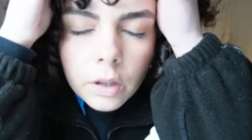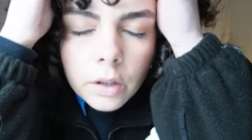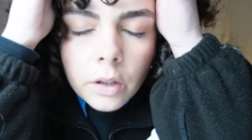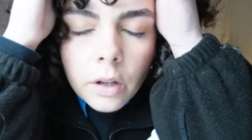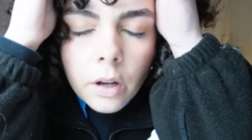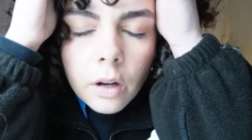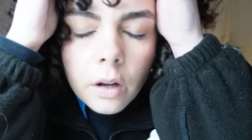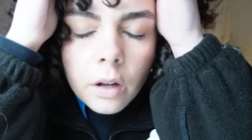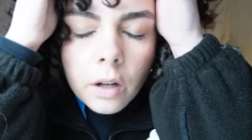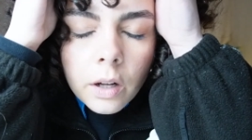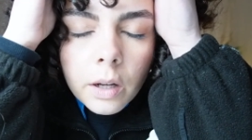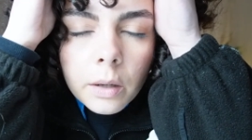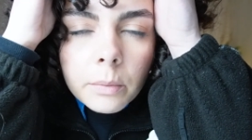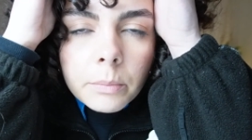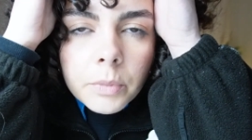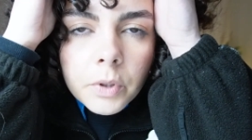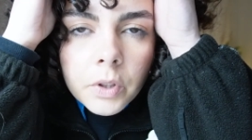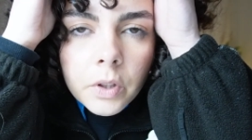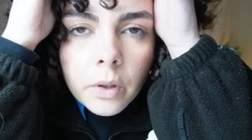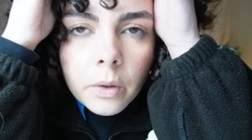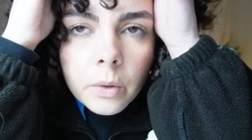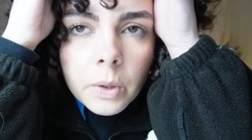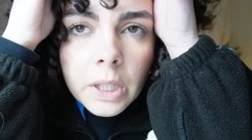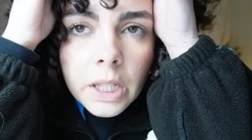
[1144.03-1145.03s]
Y'all, I'm
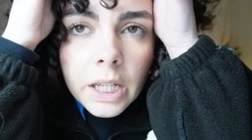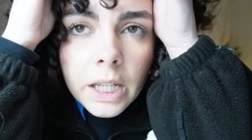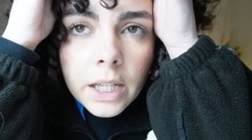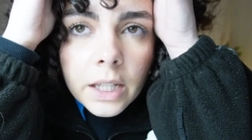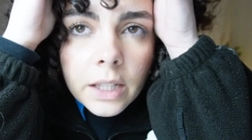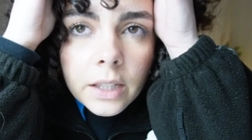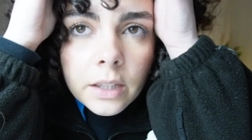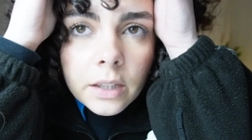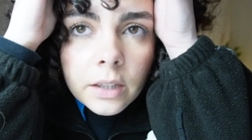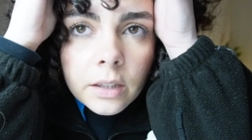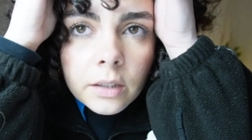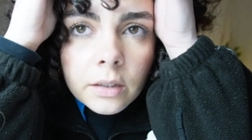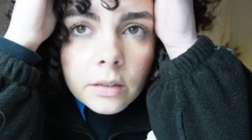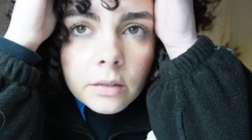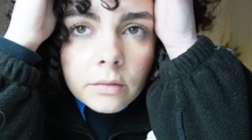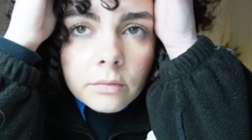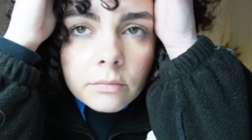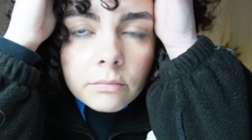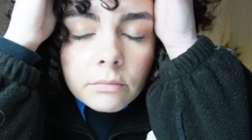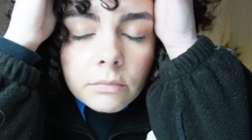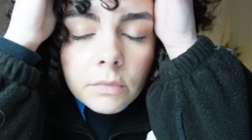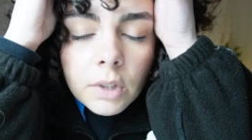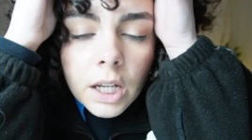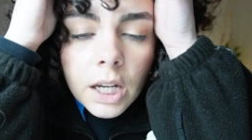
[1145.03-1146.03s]
so dead.
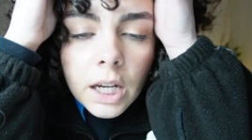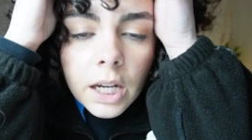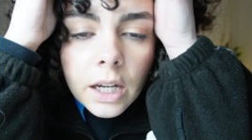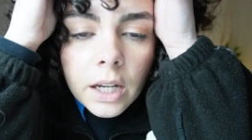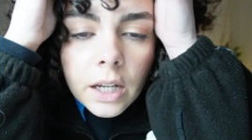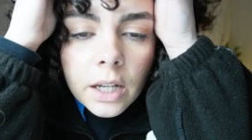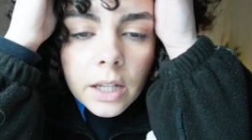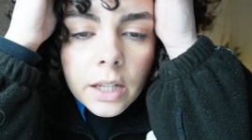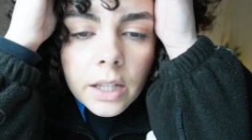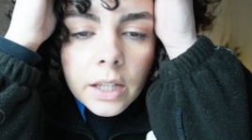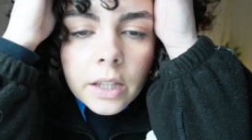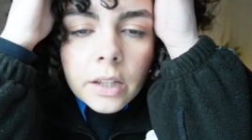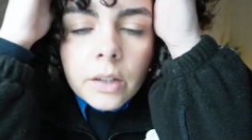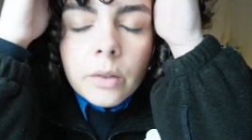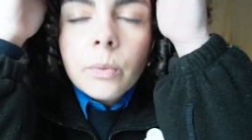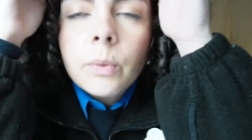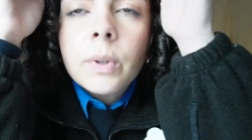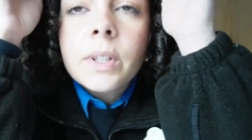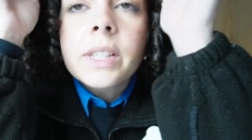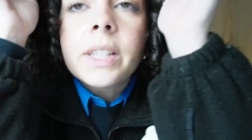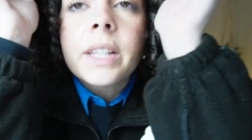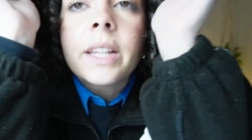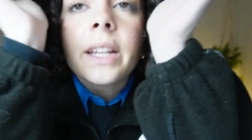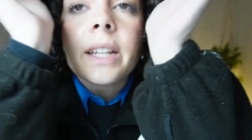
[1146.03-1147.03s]
I,
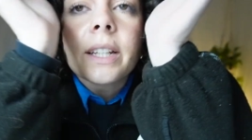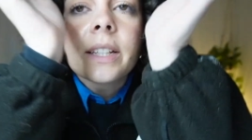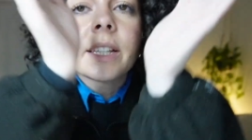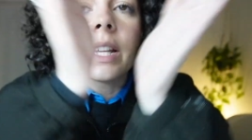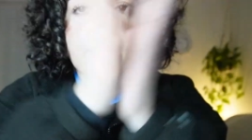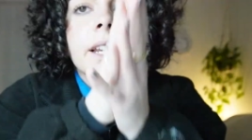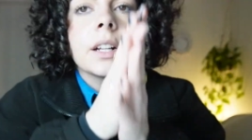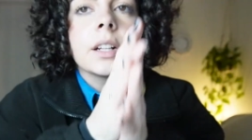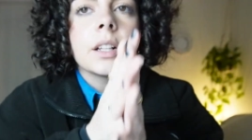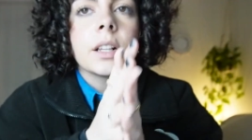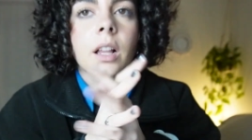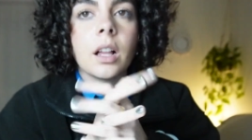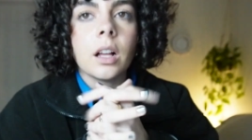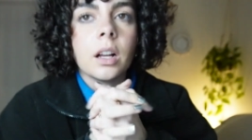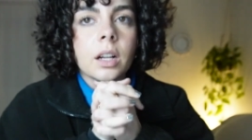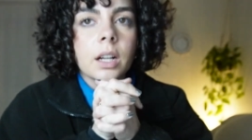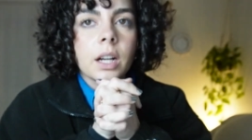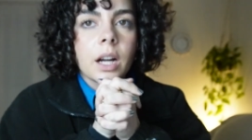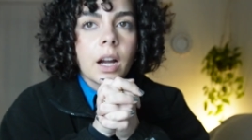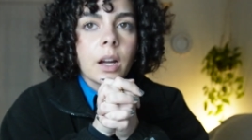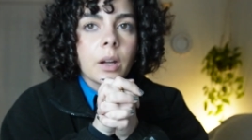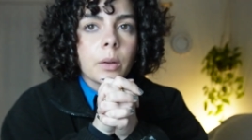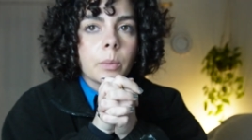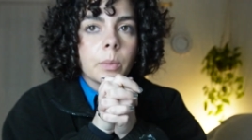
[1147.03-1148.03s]
once it hit ten o'clock,
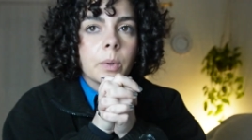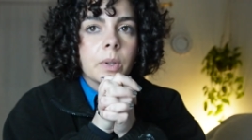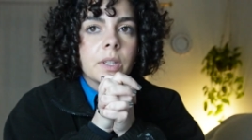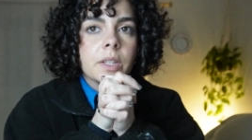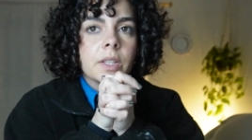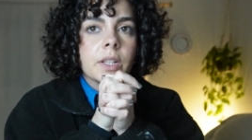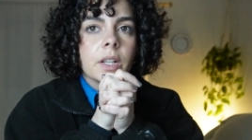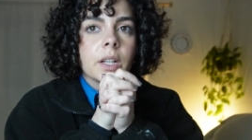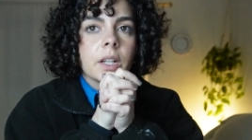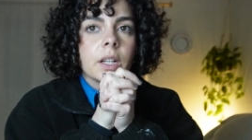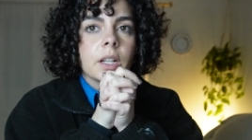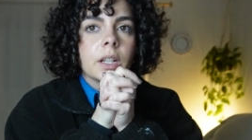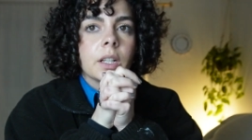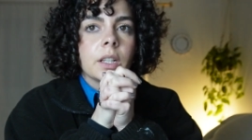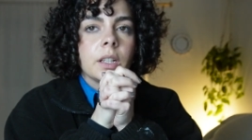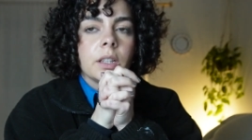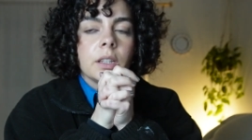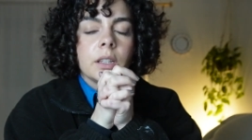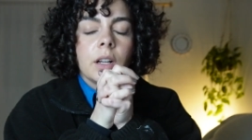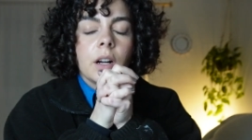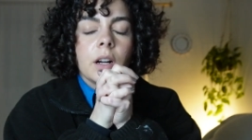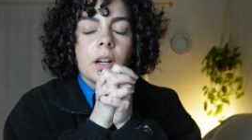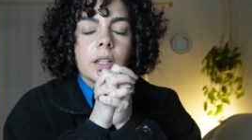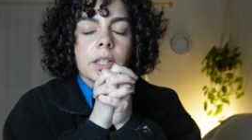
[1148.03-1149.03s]
I was
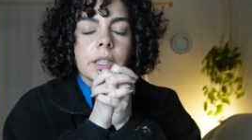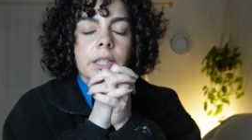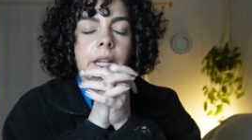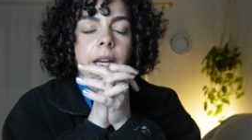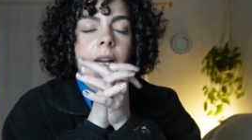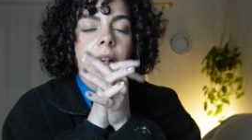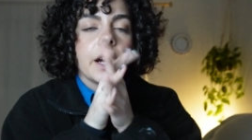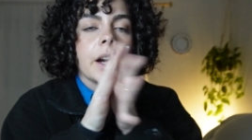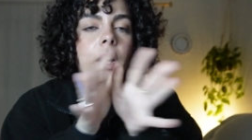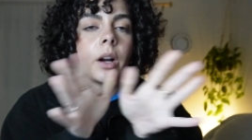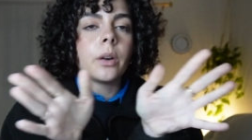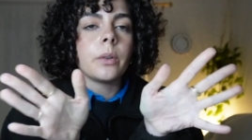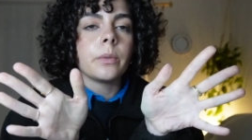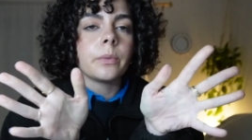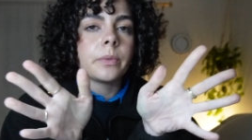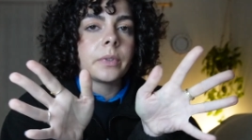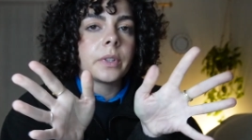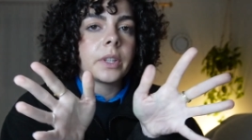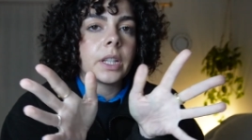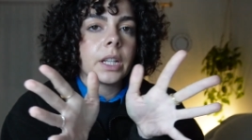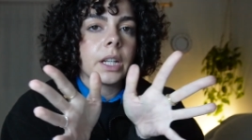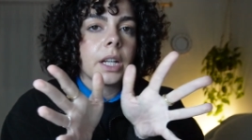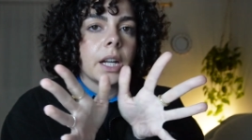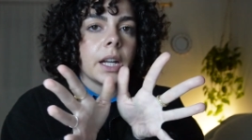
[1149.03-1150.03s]
clocked out for
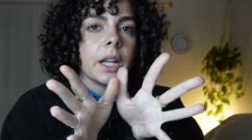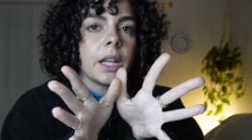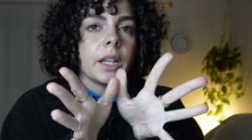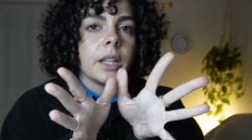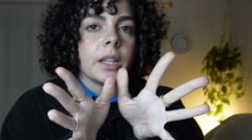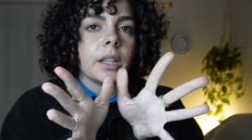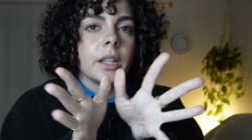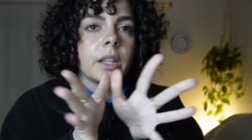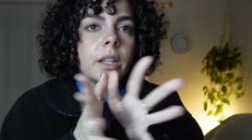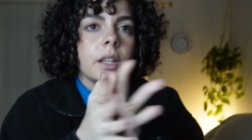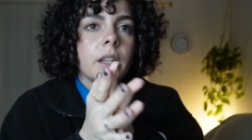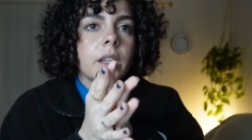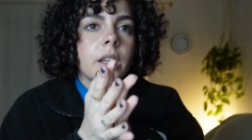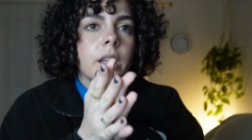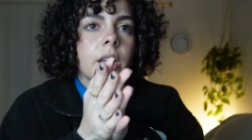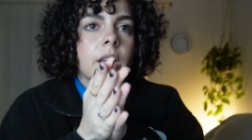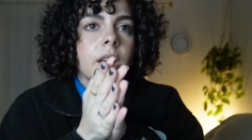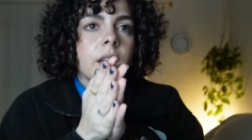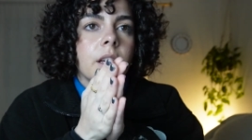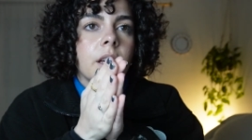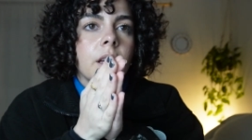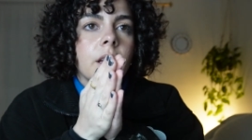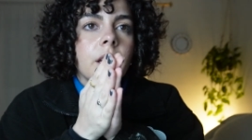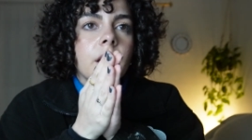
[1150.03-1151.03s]
the night.
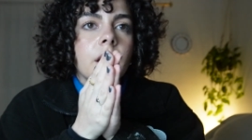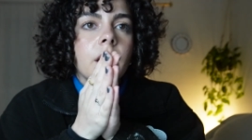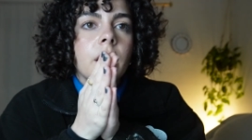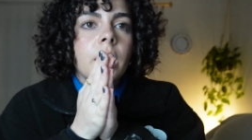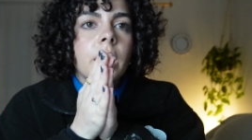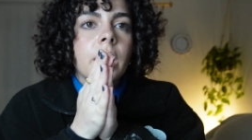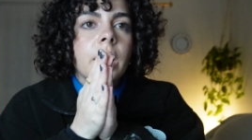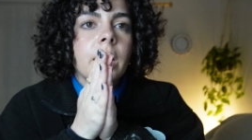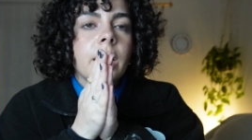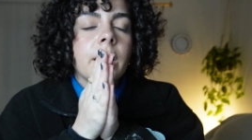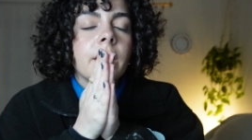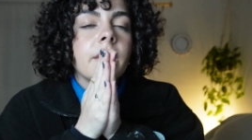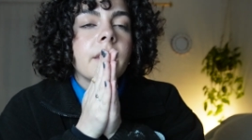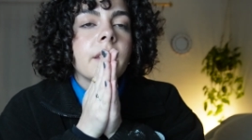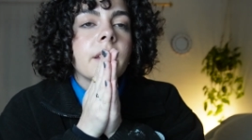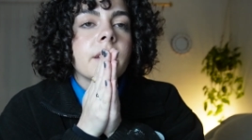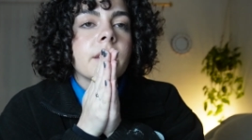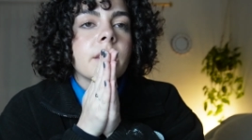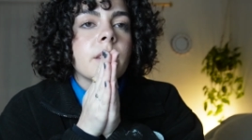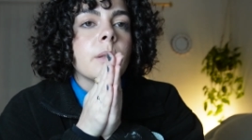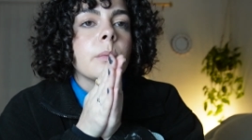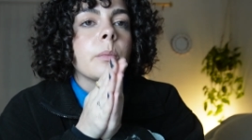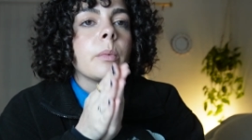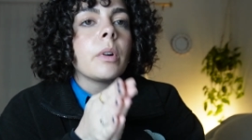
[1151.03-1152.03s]
And I think
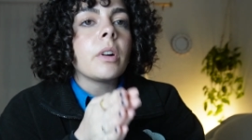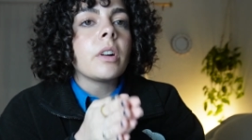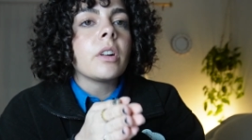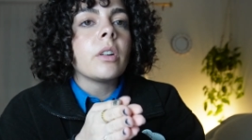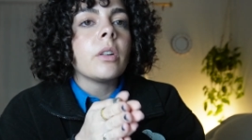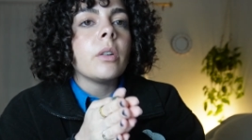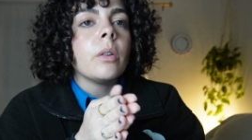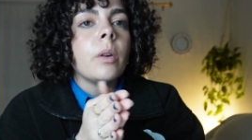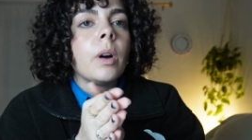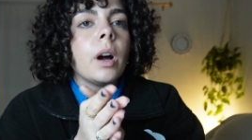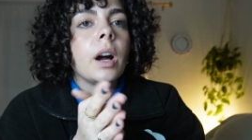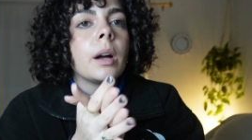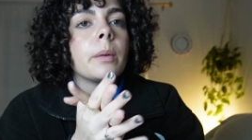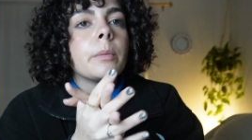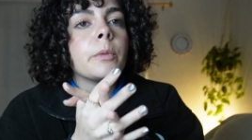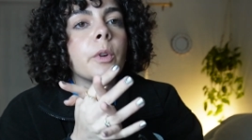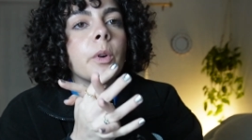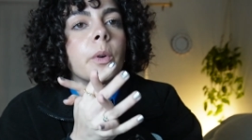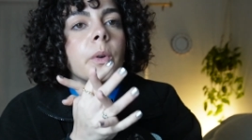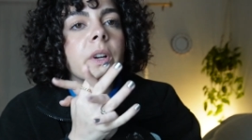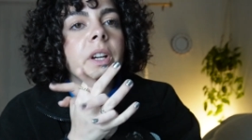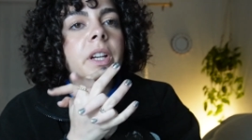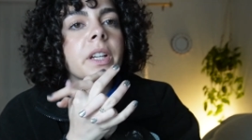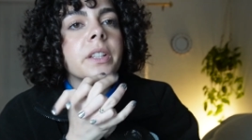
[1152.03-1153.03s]
tomorrow I'm
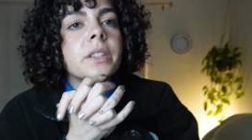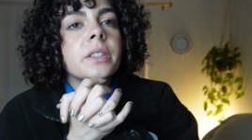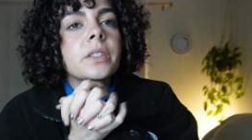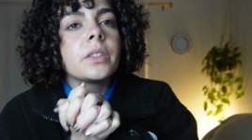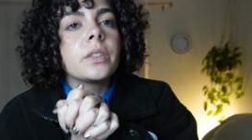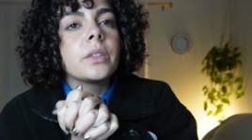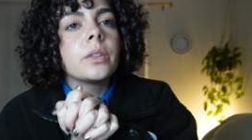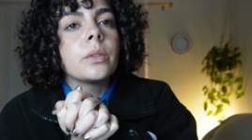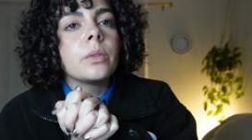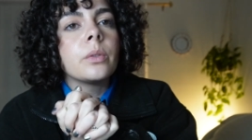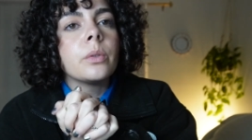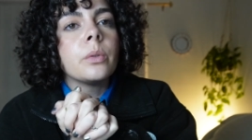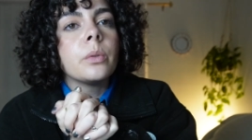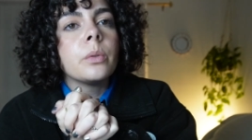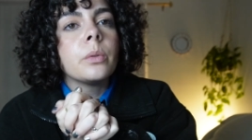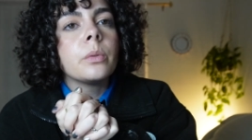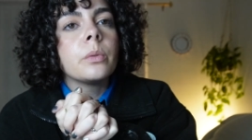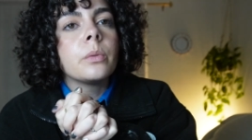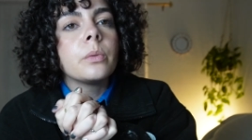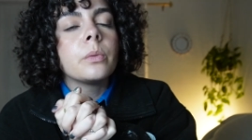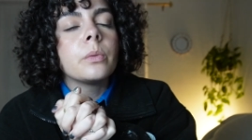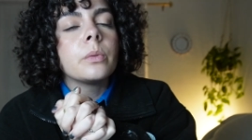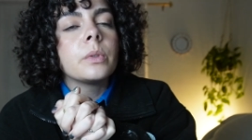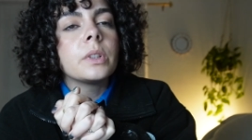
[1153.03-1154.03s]
going to
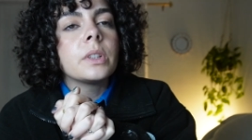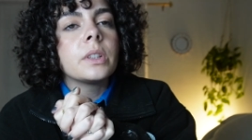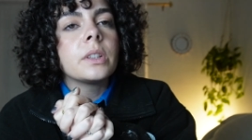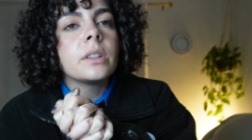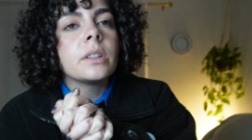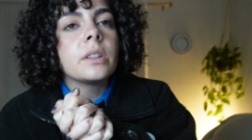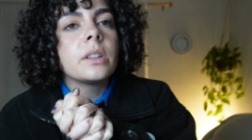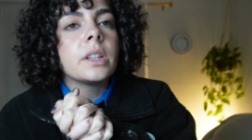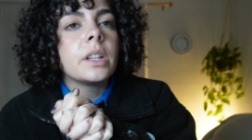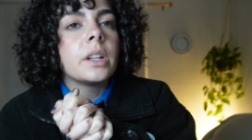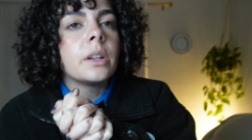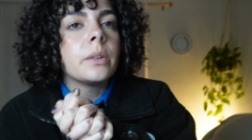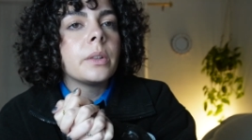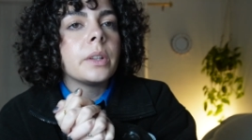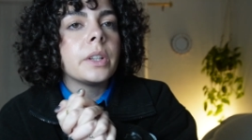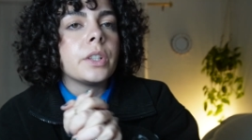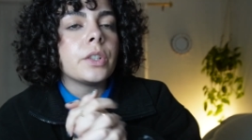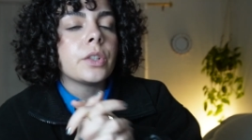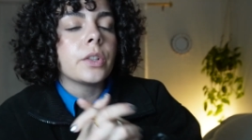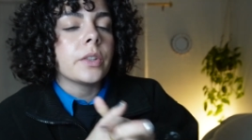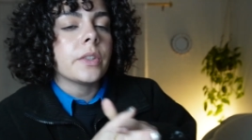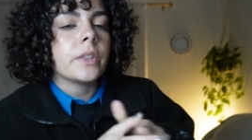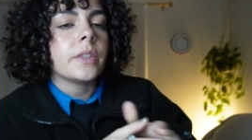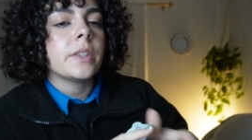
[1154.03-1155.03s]
literally
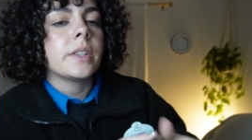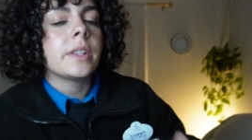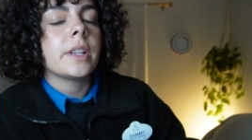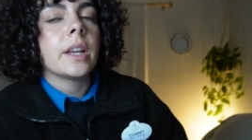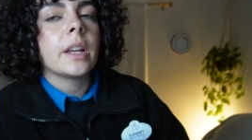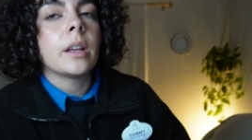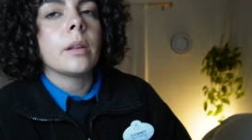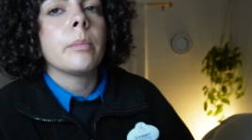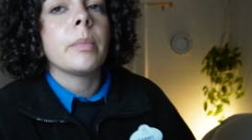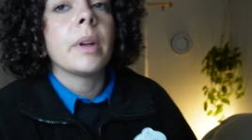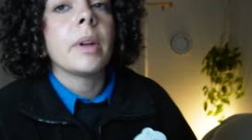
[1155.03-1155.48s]
just stay in